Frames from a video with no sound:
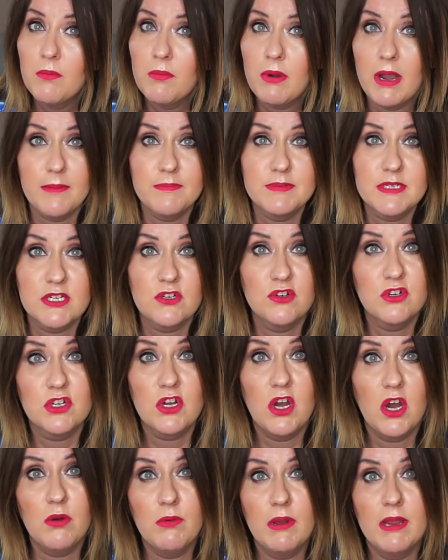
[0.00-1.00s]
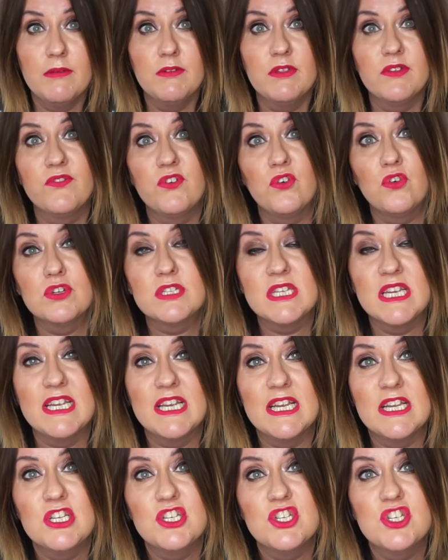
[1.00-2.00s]
Perhaps I could have got away with the
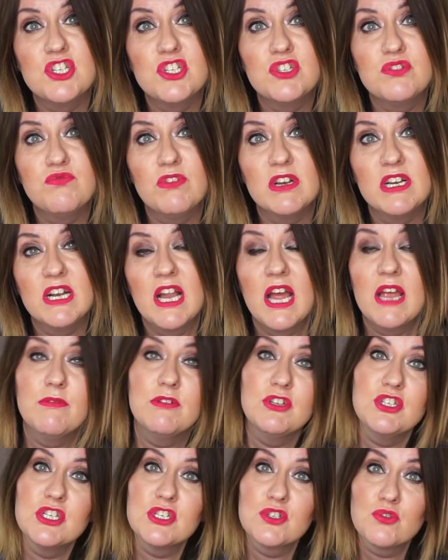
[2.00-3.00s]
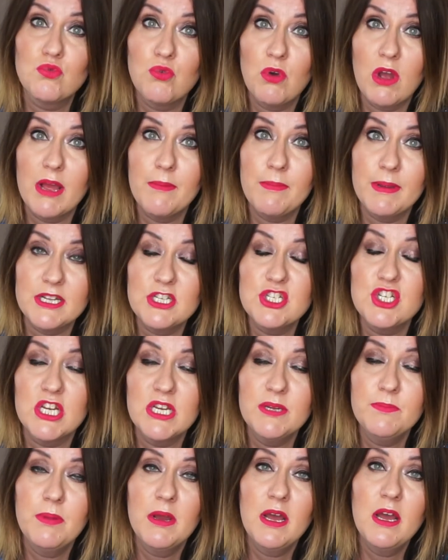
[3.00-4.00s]
14-inch ring light, which is quite a bit
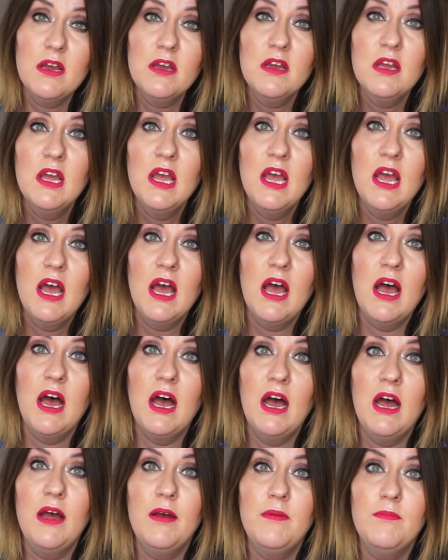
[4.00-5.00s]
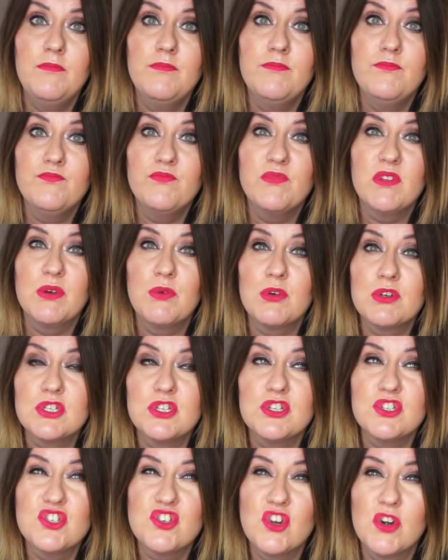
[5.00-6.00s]
cheaper.
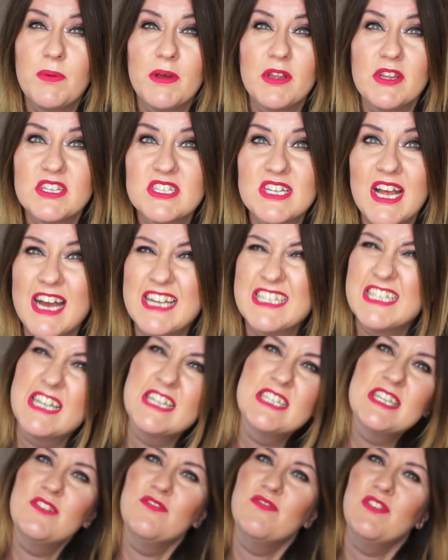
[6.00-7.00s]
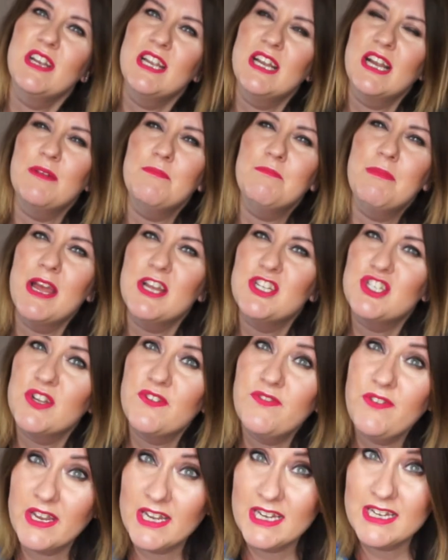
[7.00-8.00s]
Wasn't sure about the size, and I didn't really like measure
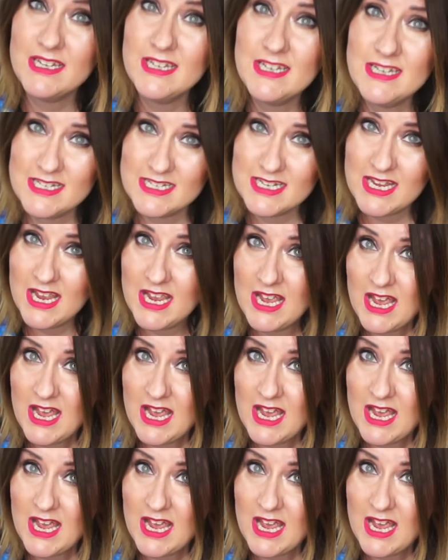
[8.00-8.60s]
things.